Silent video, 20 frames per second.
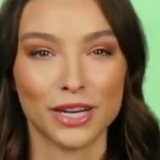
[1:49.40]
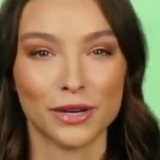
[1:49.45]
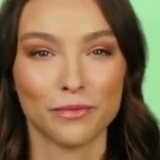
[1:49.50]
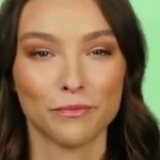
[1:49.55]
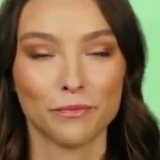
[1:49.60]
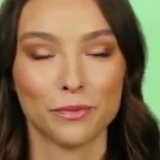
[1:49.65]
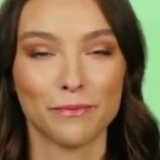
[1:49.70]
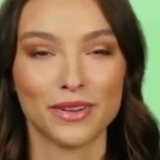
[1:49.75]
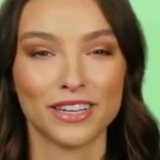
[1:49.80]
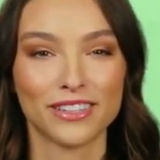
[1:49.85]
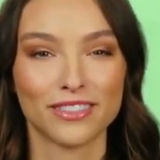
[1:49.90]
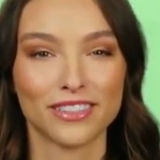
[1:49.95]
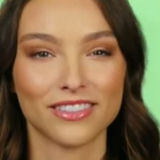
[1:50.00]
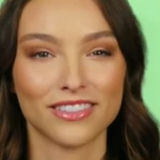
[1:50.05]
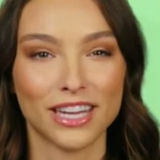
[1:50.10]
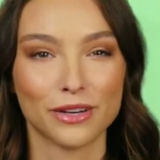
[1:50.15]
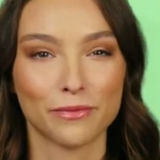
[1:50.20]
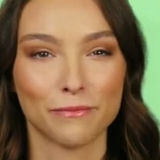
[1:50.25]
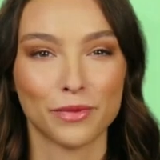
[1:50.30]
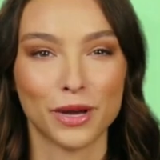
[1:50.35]
Repeat the
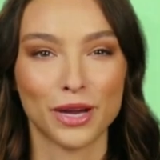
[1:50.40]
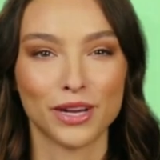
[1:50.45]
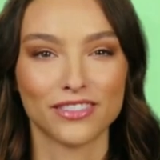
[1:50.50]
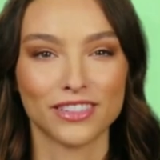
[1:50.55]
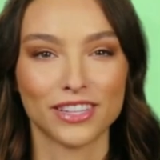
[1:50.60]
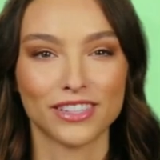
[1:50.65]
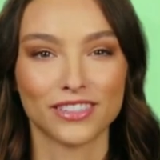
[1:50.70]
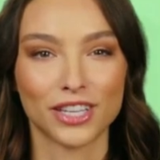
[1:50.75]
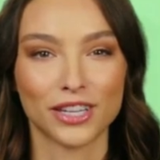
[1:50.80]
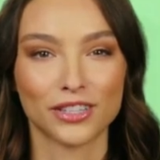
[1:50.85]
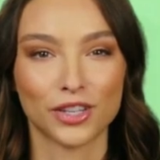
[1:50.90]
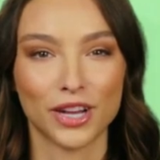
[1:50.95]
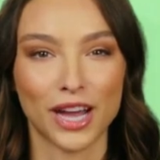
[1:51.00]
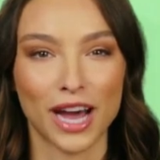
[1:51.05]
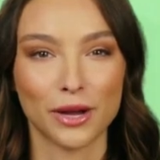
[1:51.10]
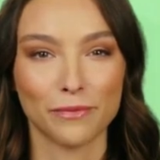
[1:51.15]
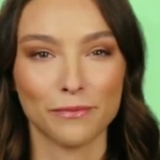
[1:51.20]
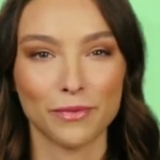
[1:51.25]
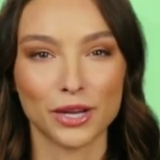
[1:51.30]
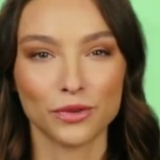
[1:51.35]
same process under
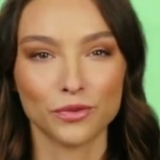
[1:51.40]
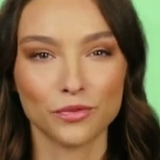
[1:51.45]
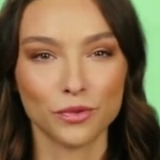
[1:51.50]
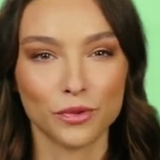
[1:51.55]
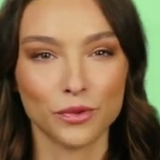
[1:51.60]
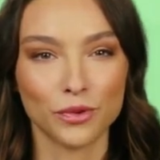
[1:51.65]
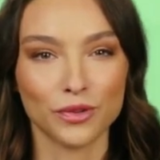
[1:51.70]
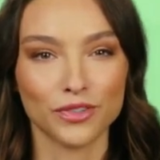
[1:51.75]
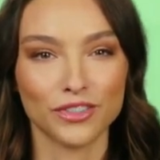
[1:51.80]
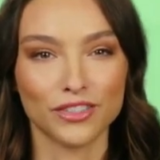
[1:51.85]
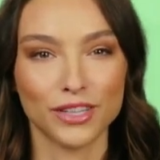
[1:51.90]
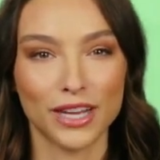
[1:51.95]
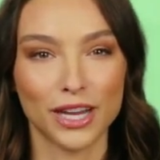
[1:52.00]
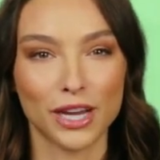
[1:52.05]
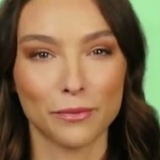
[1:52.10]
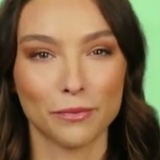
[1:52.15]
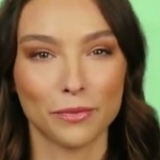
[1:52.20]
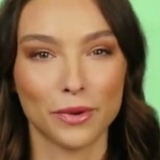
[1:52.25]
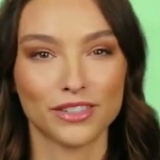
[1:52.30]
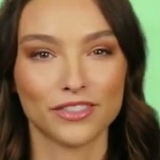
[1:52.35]
Outbound Rules.
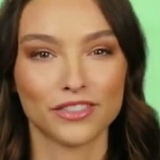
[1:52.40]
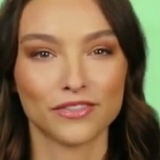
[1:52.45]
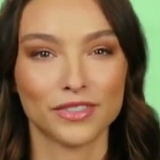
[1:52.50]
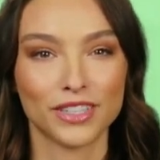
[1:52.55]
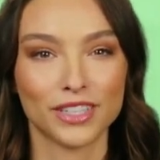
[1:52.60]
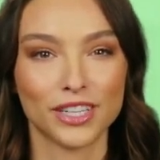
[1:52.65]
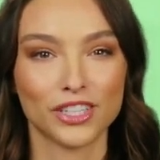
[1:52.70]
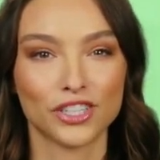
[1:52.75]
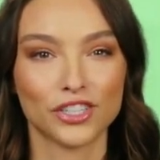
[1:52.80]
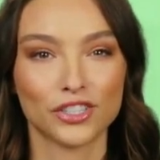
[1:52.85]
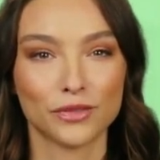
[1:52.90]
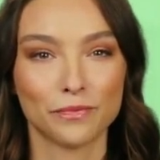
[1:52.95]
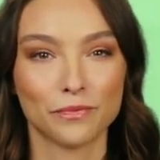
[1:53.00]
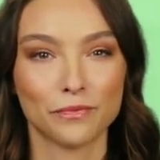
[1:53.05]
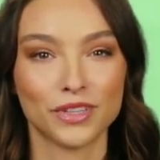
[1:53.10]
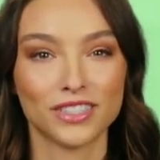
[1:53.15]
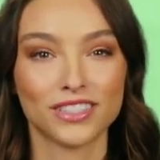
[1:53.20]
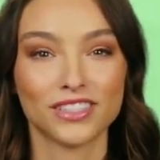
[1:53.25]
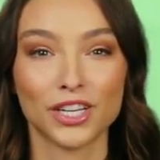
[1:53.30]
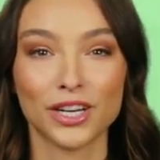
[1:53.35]
Once finished,
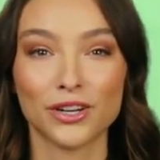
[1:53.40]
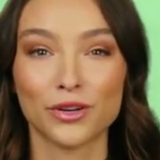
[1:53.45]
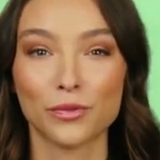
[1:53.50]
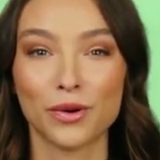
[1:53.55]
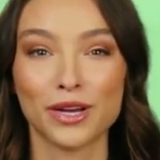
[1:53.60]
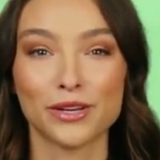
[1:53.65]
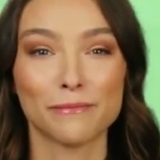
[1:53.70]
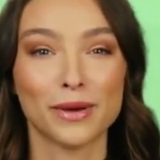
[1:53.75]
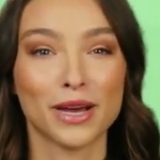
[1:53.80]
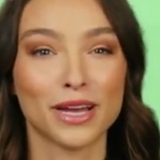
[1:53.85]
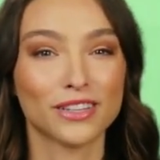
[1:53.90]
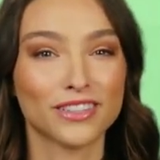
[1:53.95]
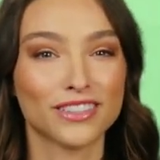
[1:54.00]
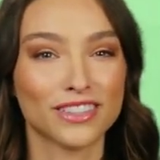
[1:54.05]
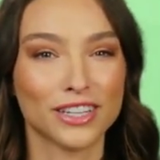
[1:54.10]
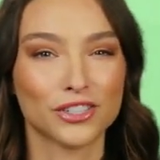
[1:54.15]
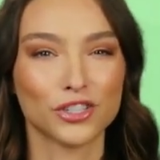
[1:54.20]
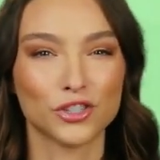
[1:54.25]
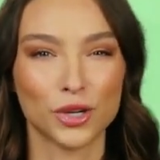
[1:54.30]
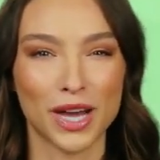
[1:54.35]
restart QuickBooks
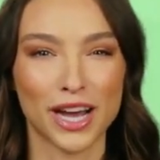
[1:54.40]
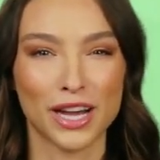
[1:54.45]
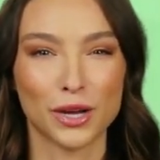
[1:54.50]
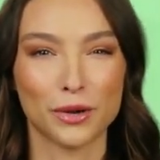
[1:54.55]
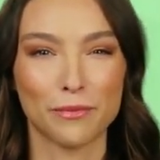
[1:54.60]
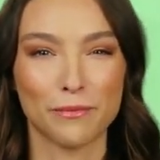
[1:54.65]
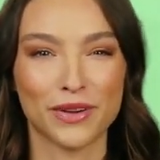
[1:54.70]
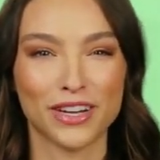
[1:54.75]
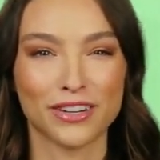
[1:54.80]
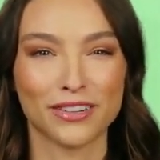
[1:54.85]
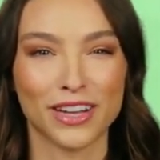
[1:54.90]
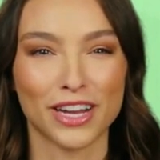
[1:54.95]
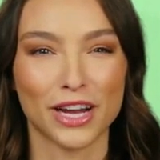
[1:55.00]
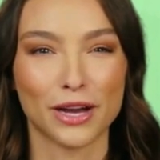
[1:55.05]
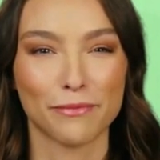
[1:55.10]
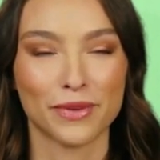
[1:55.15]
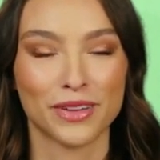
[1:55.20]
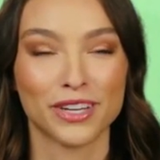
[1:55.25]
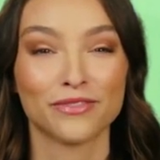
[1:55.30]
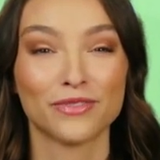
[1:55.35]
and try opening the
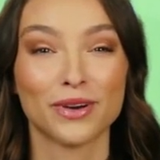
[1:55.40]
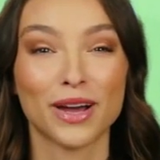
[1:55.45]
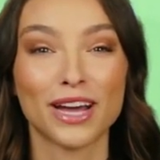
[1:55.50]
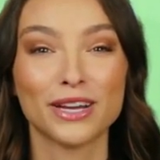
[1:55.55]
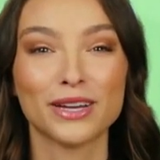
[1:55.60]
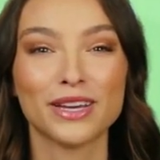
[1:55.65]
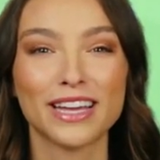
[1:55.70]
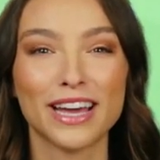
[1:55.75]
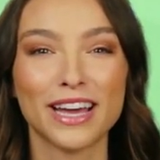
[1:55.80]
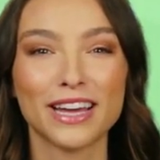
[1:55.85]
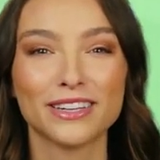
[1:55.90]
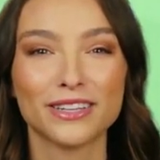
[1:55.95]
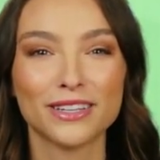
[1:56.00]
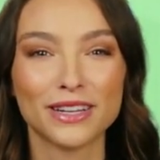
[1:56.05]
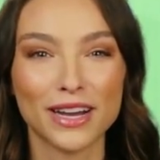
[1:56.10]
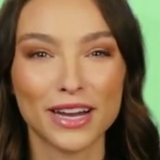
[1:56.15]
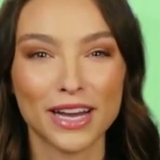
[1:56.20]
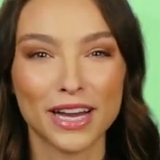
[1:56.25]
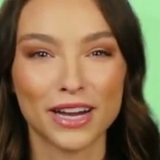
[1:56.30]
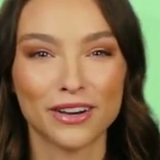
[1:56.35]
company file again.
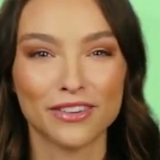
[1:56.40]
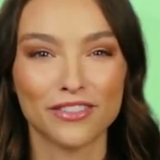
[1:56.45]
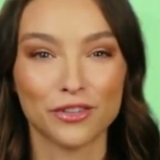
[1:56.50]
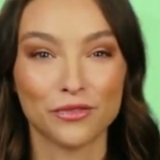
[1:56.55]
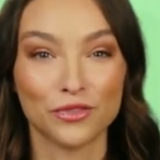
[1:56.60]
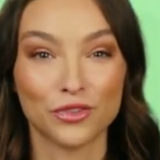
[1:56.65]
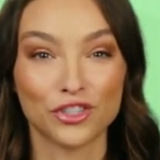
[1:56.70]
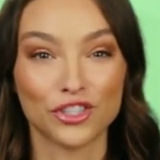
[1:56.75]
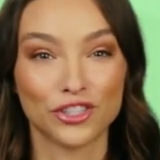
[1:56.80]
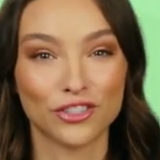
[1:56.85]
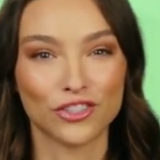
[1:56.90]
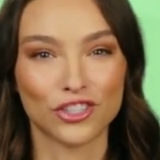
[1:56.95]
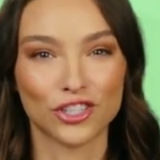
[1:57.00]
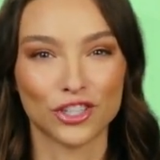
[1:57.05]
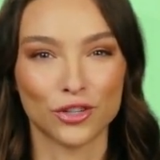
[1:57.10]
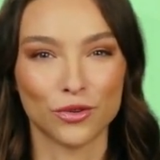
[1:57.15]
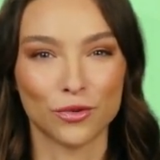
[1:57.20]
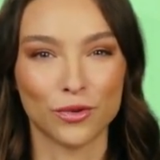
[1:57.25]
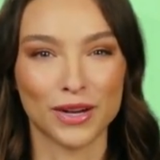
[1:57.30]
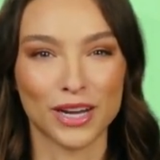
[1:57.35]
Solution
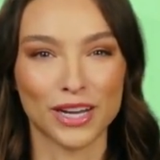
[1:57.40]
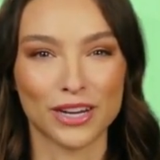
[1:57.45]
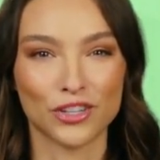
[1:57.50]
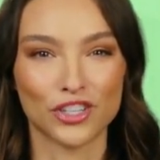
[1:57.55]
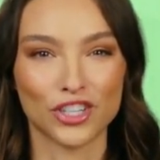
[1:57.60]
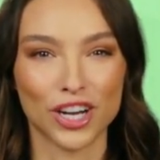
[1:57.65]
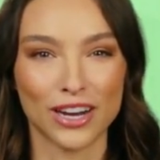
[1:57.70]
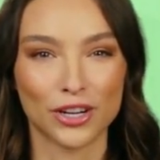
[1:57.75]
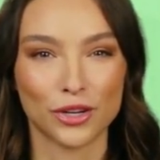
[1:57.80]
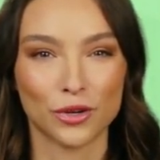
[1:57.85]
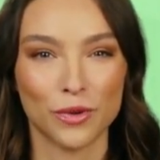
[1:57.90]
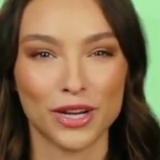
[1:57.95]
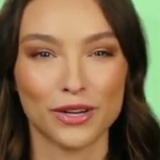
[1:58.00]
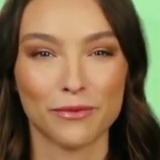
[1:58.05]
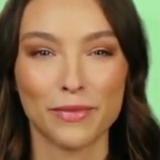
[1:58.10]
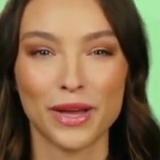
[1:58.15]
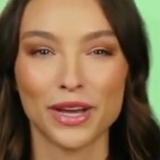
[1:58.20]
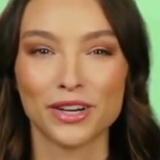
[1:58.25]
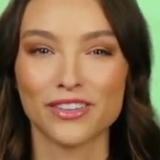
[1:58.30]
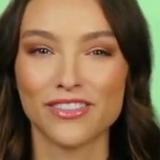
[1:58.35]
2. Check
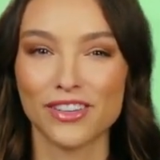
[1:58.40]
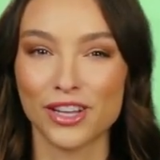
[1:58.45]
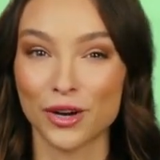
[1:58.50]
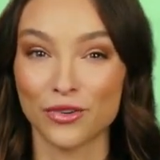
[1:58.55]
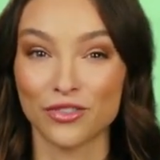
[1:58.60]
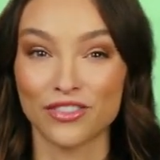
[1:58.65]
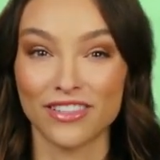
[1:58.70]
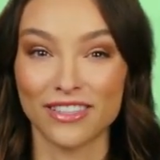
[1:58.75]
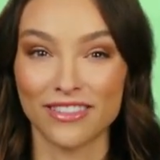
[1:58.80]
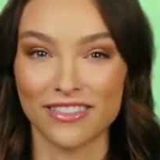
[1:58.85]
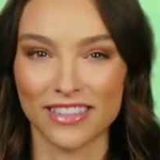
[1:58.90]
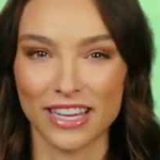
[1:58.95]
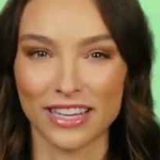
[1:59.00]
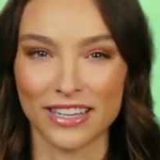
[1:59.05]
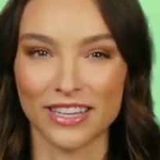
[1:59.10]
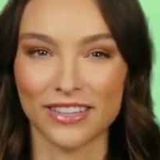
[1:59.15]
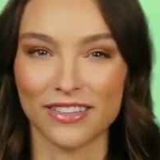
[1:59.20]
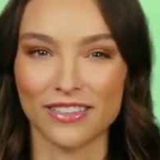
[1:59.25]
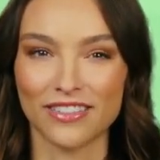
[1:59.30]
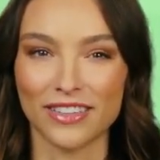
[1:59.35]
QuickBooks hosting
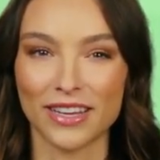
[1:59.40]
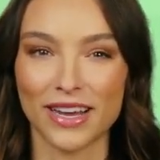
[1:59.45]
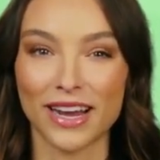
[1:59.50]
settings.